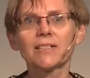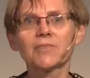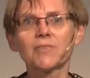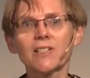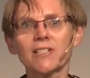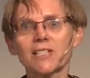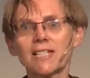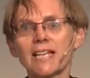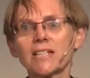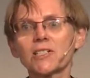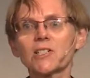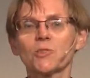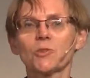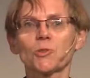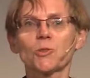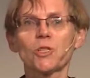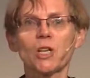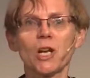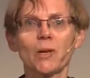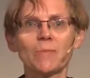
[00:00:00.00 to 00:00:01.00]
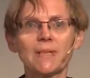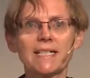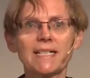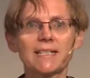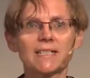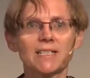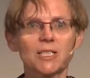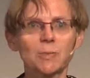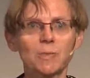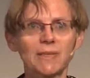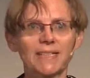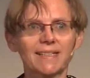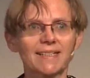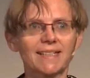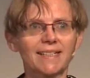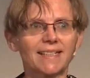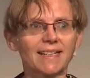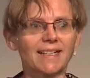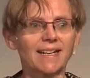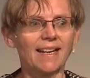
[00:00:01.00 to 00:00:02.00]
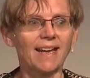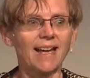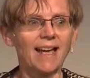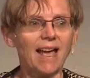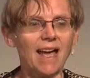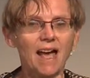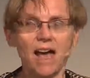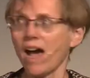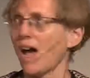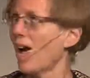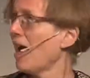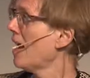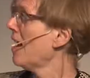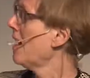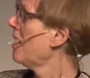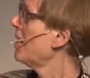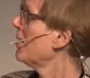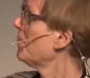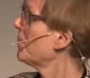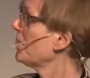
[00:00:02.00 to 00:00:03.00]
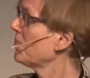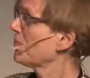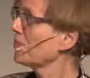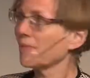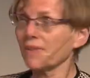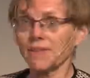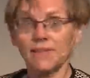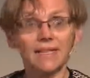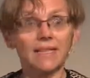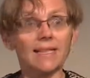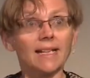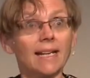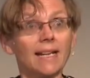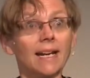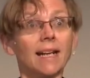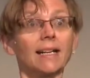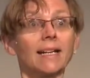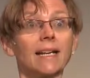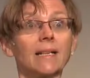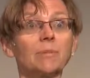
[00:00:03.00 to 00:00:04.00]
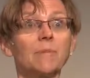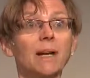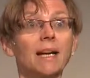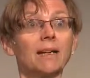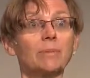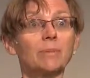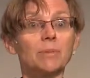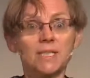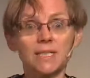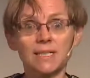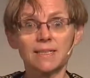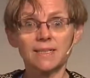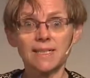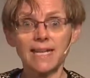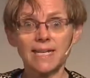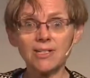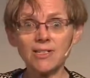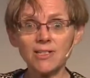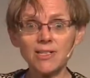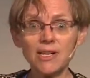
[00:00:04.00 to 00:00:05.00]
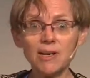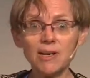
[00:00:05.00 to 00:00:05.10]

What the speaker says: invitation to come here and speak. Can I get my presentation